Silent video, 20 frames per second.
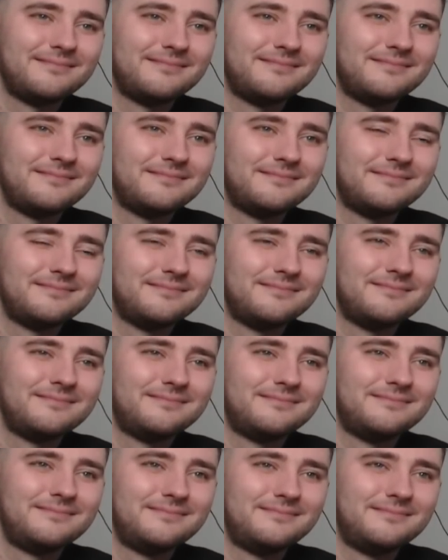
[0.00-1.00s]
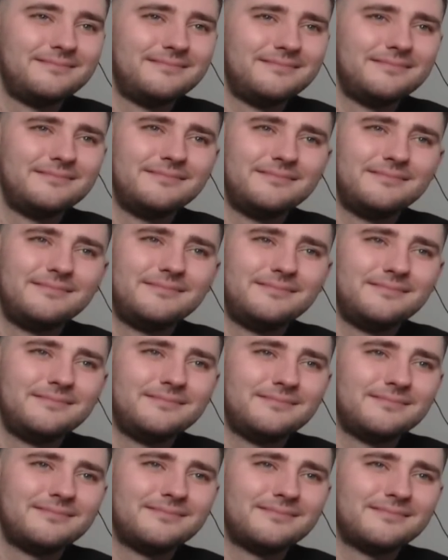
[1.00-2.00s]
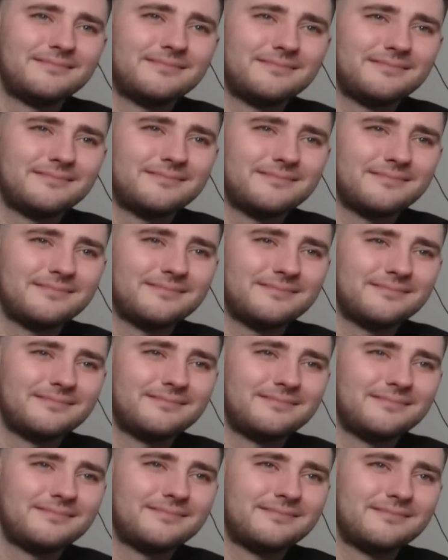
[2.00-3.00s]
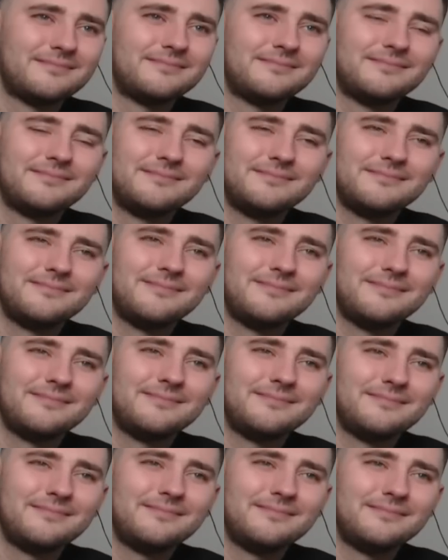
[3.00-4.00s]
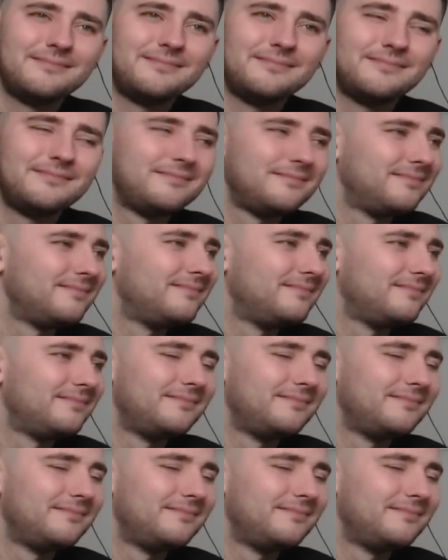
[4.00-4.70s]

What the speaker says: This person isn't speaking.